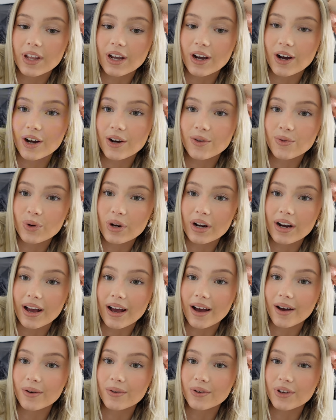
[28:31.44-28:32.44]
kind of want it
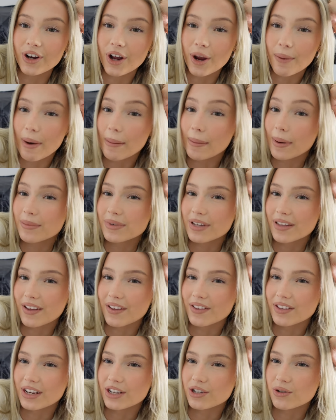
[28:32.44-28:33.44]
now, you know. My mum said the
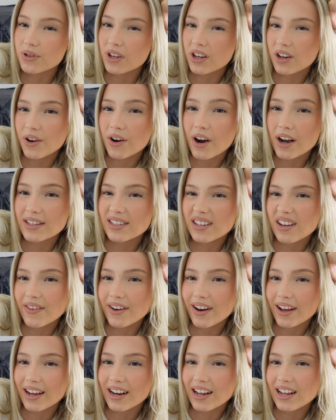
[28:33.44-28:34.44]
other day, she was like, you guys live in
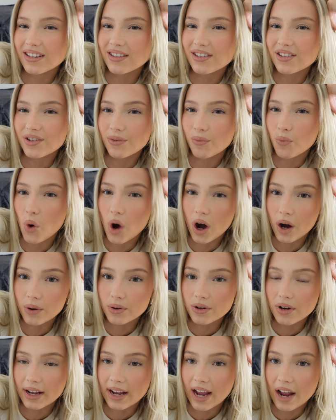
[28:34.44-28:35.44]
like an instant
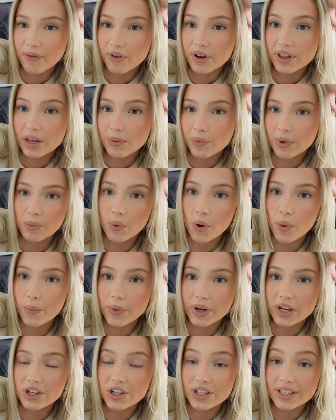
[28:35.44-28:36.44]
world, like everything we want we
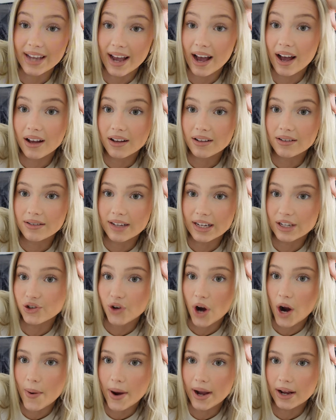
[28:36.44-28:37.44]
can just get like
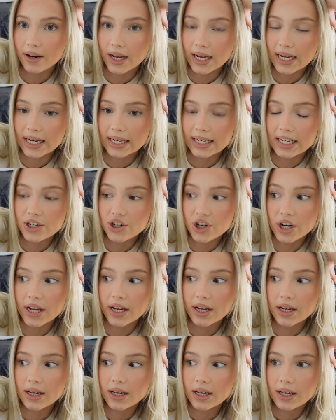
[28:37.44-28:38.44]
straight away, like
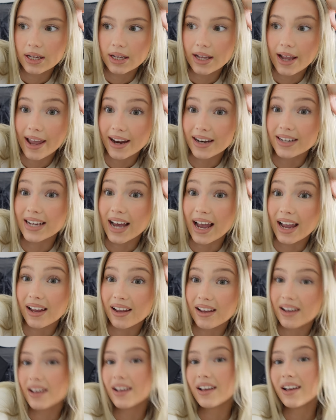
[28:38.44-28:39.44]
literally in a day.
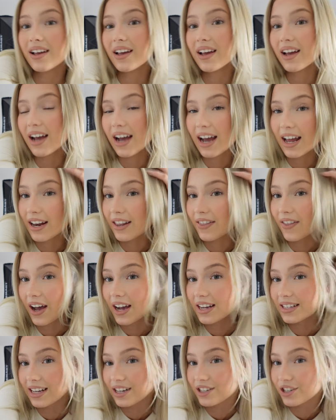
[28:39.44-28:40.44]
And that
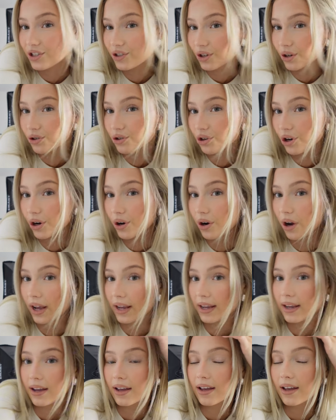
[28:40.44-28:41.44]
is actually so true.
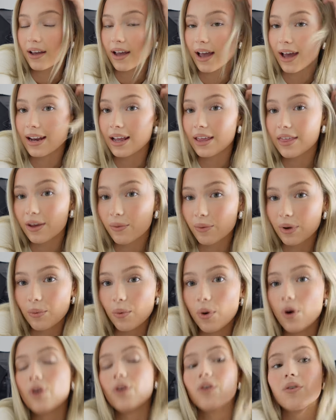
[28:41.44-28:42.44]
Like anything we
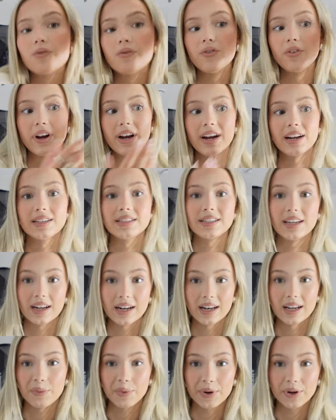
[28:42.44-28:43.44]
want,
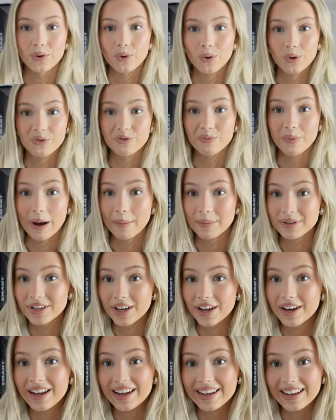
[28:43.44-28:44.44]
realistically, we can order from
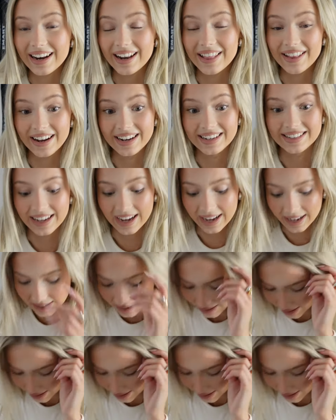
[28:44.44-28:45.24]
Amazon and get it the next day.